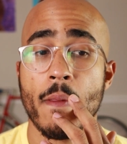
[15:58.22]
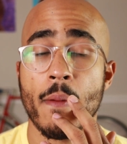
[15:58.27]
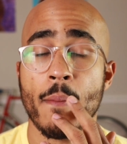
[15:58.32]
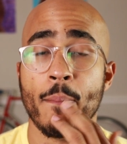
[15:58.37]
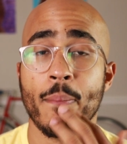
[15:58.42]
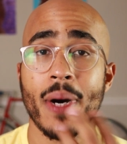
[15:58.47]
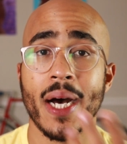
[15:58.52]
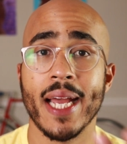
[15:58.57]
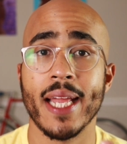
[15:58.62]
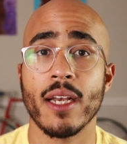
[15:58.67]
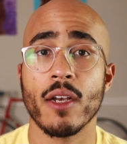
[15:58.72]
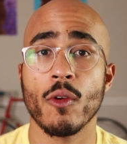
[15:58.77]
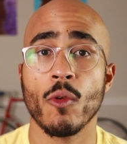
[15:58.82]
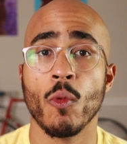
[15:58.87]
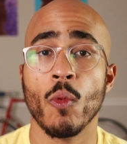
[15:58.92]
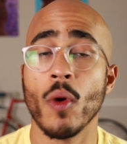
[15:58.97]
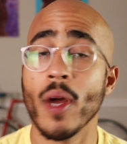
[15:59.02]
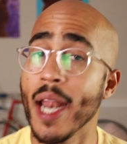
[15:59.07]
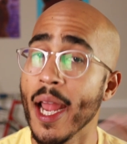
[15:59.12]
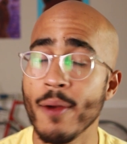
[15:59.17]
But
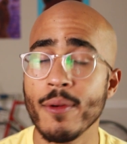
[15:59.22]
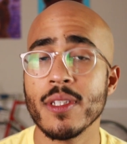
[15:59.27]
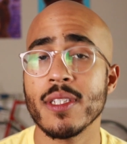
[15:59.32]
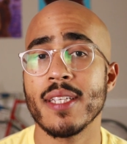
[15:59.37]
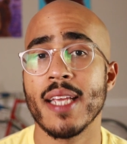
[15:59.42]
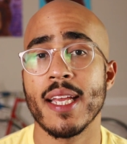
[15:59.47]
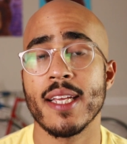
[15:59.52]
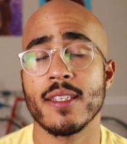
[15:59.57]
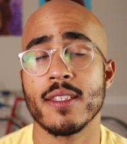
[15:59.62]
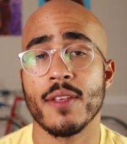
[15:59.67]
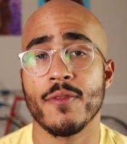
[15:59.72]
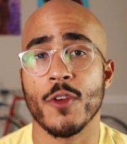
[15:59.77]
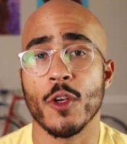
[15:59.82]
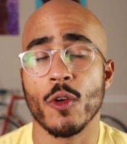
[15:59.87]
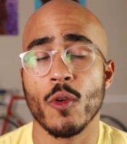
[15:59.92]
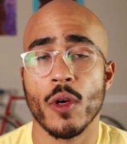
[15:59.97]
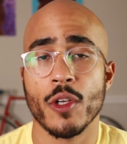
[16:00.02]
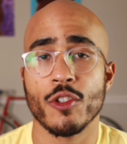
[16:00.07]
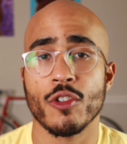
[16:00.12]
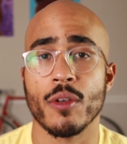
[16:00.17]
what I would say is if you're
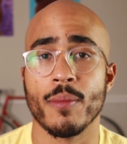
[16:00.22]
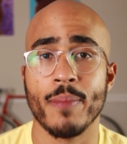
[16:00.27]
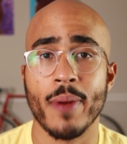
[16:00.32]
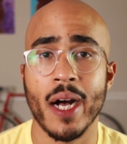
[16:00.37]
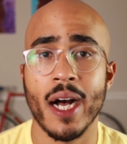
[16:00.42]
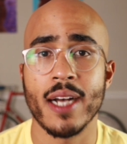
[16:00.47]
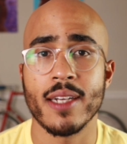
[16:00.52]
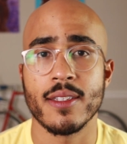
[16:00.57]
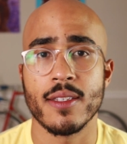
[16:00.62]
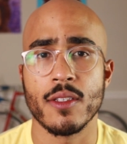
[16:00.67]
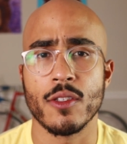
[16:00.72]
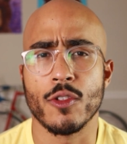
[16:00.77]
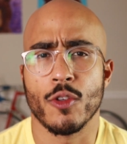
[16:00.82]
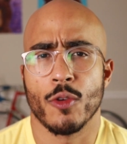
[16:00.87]
going to a box is